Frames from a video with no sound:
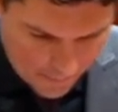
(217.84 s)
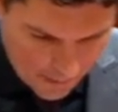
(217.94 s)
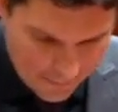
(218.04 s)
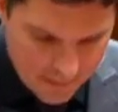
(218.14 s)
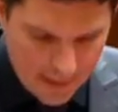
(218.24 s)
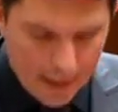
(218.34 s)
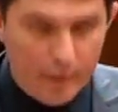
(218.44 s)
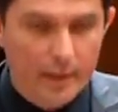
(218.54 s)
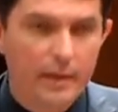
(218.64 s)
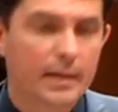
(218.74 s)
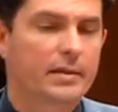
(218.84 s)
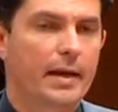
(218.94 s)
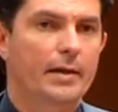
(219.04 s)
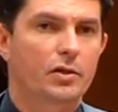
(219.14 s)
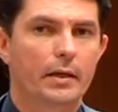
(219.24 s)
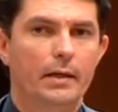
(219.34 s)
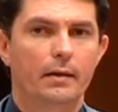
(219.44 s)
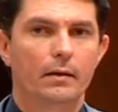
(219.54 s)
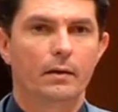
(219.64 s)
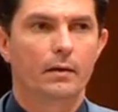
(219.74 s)
And the staggering thing is that actually,
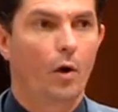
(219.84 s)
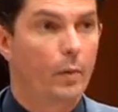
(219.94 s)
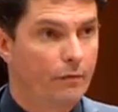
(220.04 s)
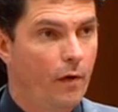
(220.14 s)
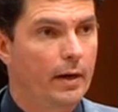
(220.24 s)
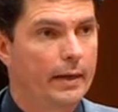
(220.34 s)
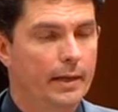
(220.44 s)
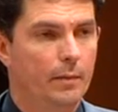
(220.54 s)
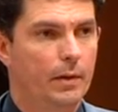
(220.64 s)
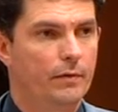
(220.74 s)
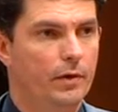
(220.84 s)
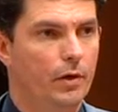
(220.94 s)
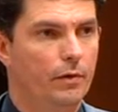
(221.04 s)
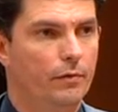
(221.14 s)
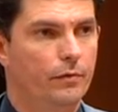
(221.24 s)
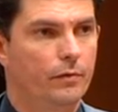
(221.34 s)
we finally hit a bit of a nerve.